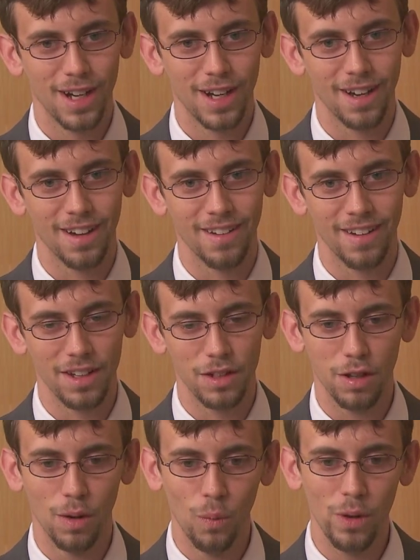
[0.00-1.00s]

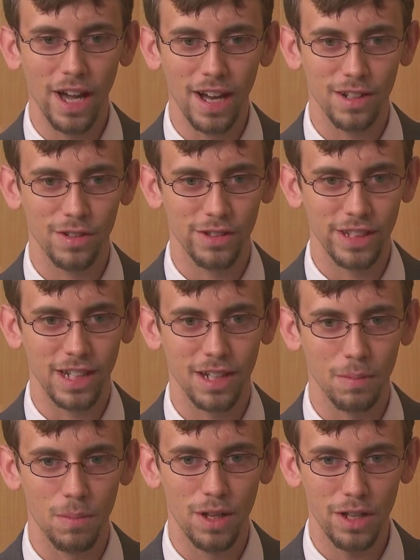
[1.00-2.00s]
Until we actually
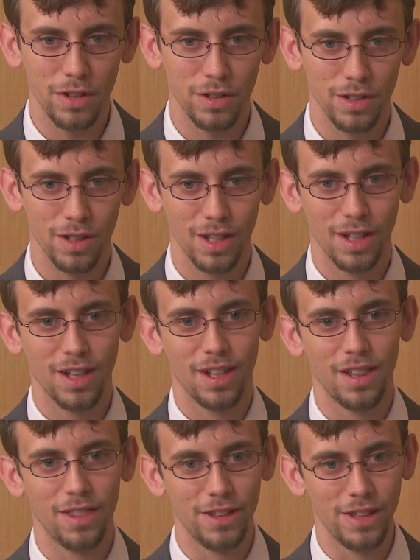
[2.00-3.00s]
commit
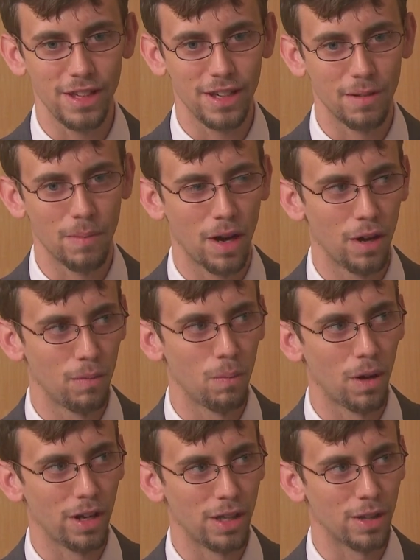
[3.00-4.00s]
the amount of
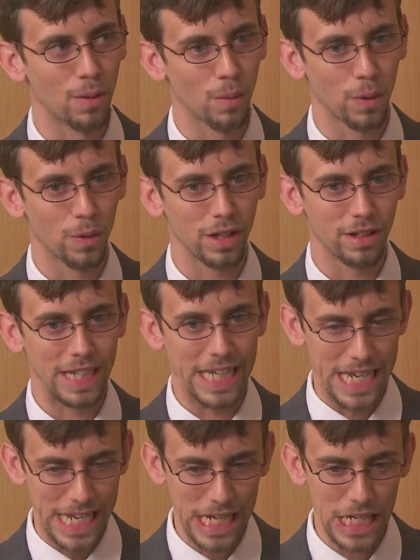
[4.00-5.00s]
money that we're going to
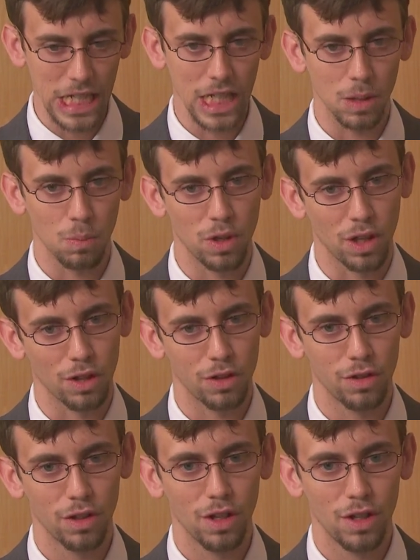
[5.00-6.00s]
need to
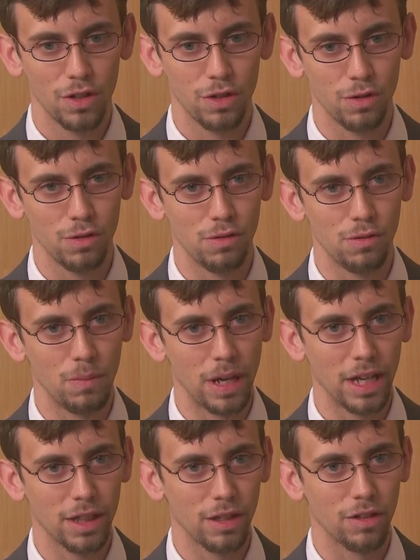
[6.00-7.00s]
commit to
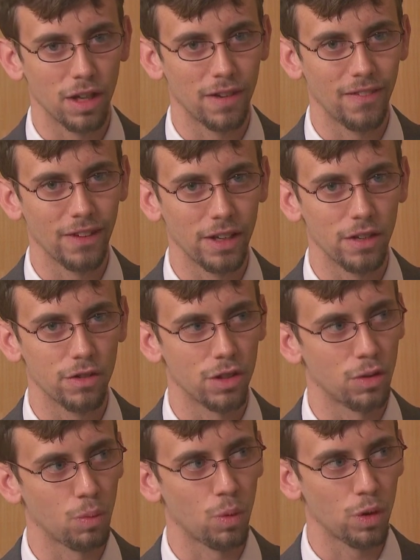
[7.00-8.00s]
make these
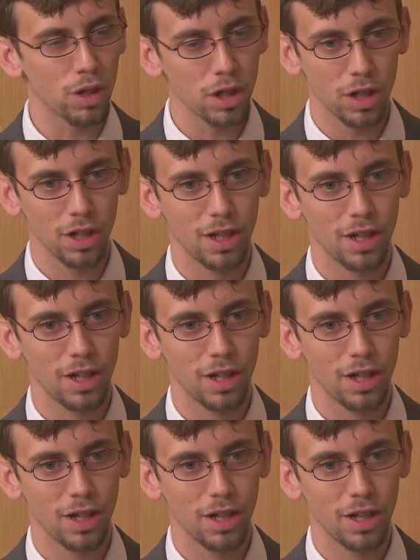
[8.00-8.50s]
obligations work,